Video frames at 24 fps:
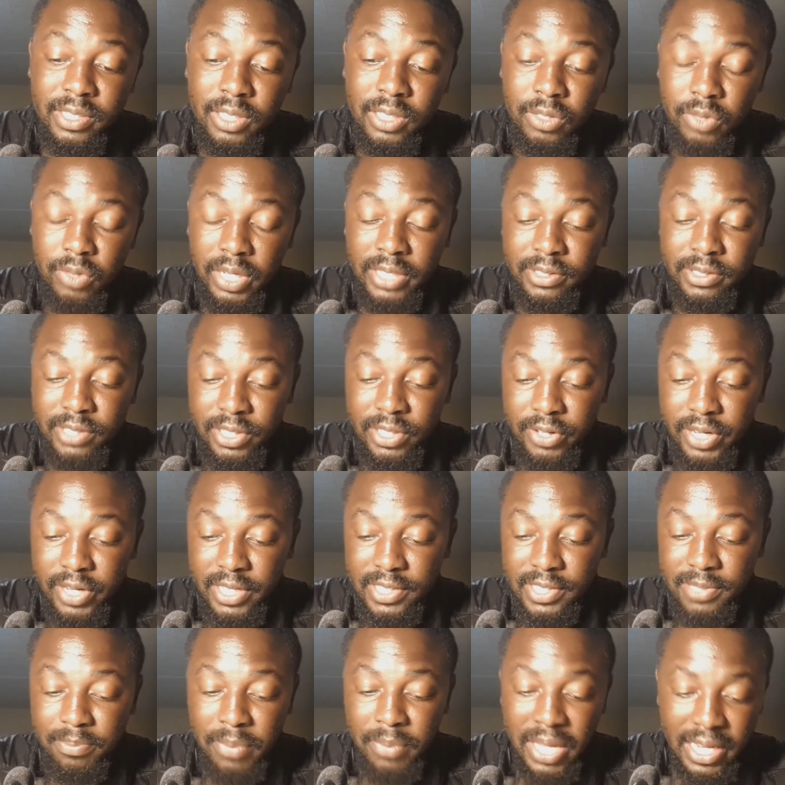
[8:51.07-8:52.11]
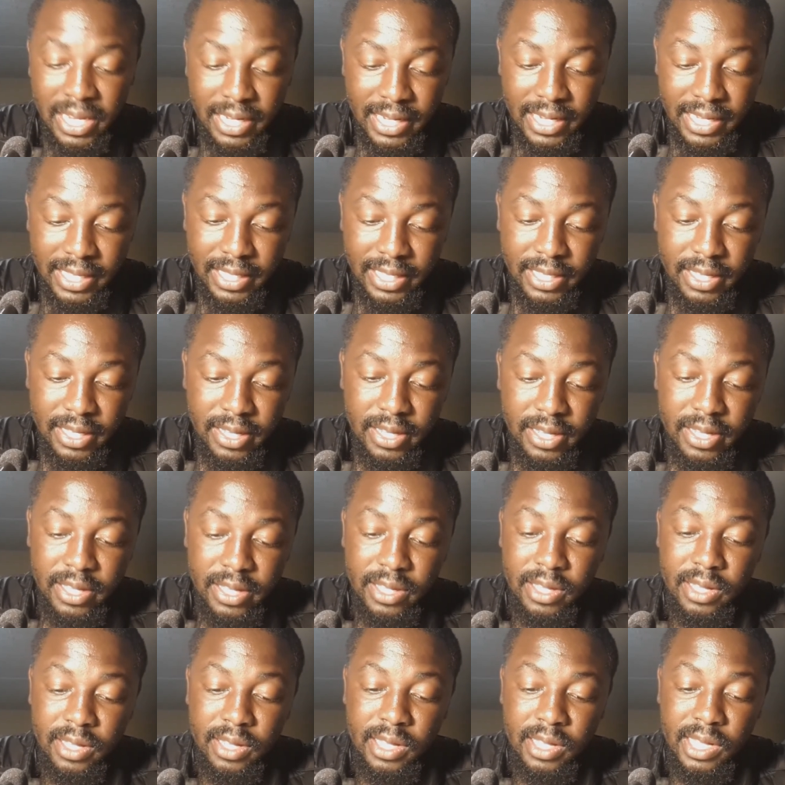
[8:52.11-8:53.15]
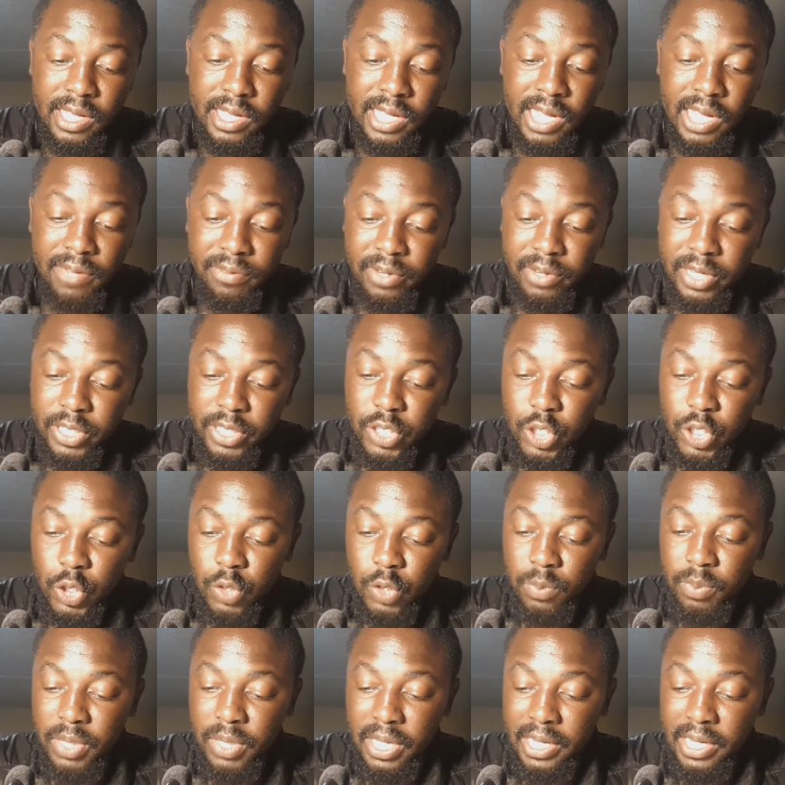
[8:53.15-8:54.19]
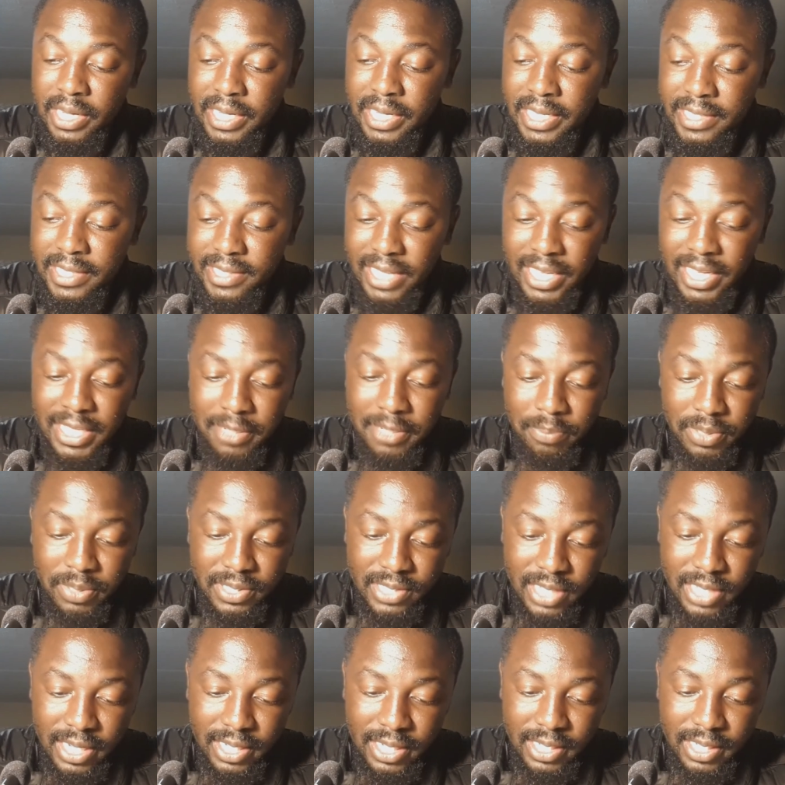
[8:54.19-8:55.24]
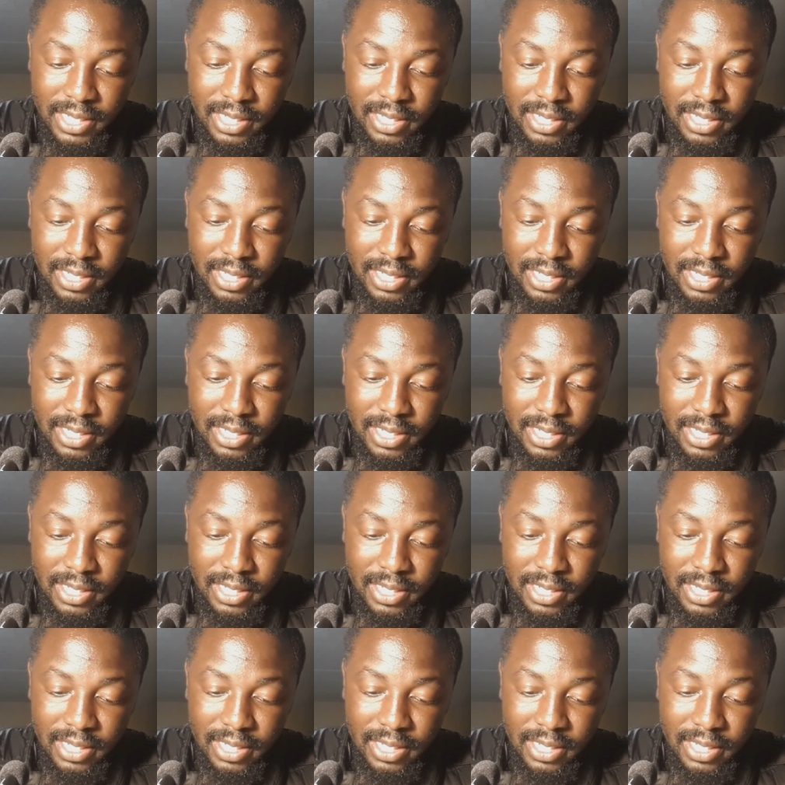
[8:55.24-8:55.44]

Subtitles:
criteria. Mainly, coverage should be at least 80%.